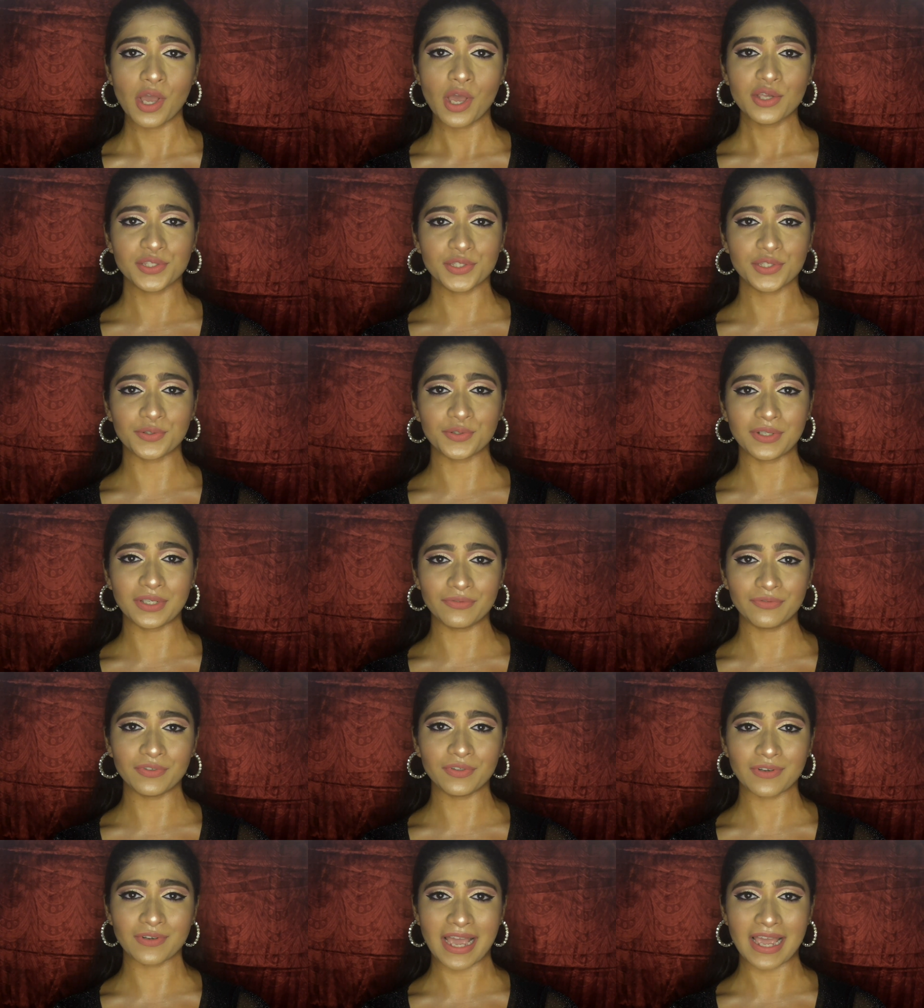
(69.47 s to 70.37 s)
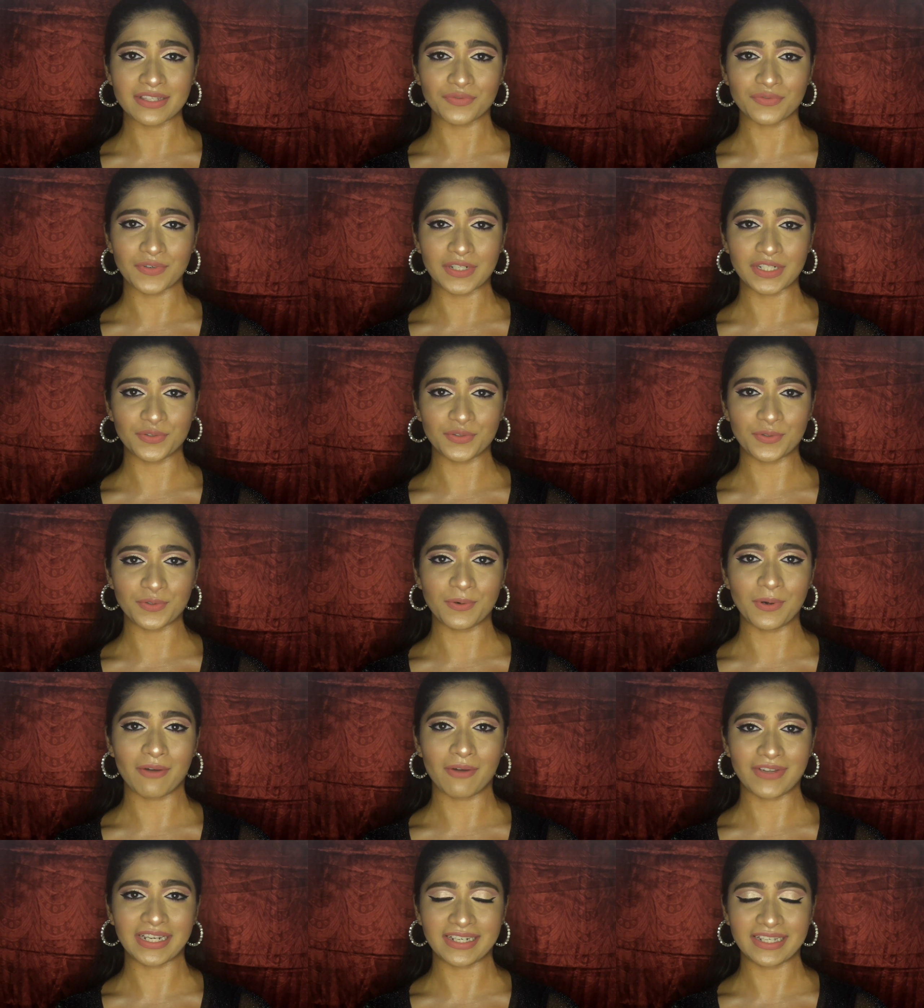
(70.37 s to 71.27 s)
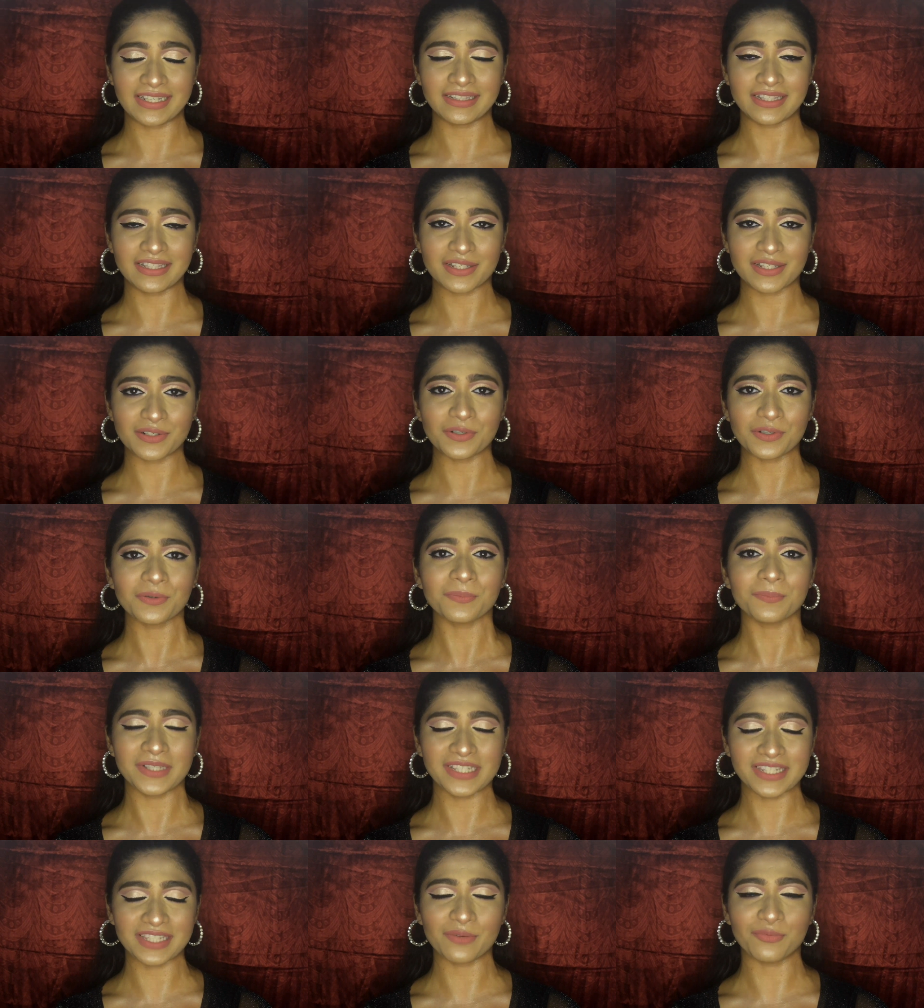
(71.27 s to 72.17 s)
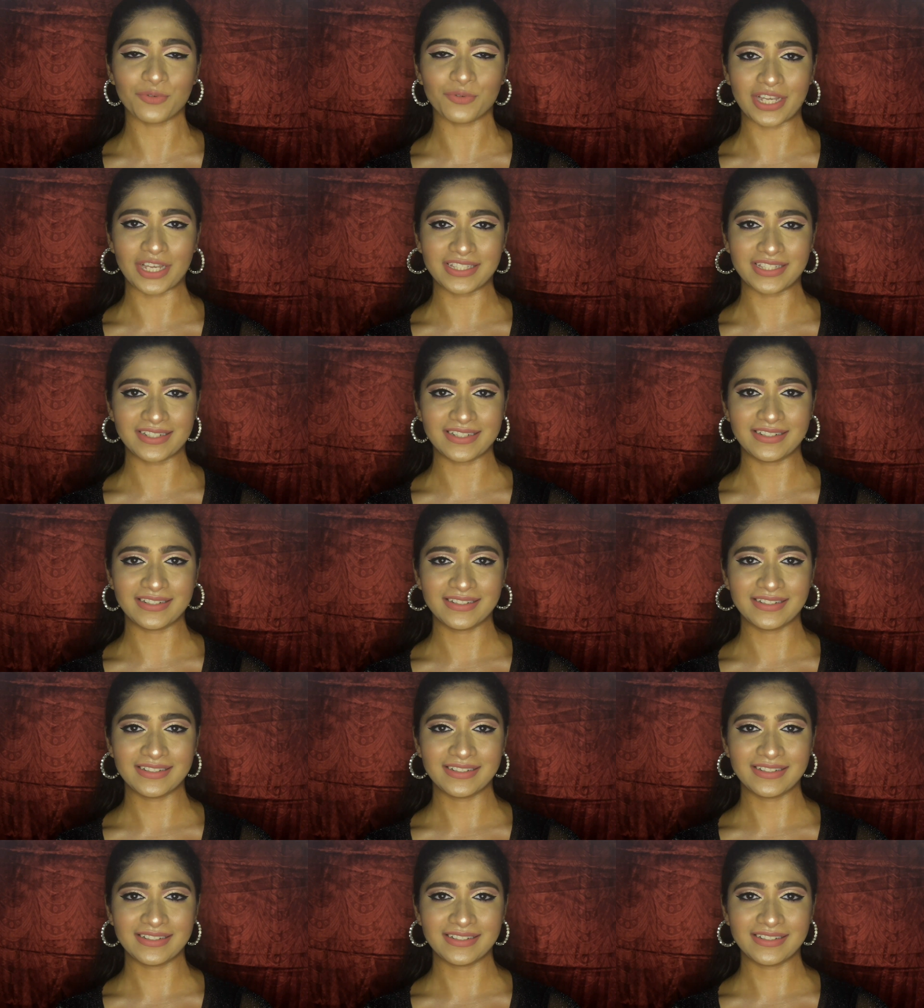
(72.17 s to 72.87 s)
So if you guys want to know how I create this look, please keep watching.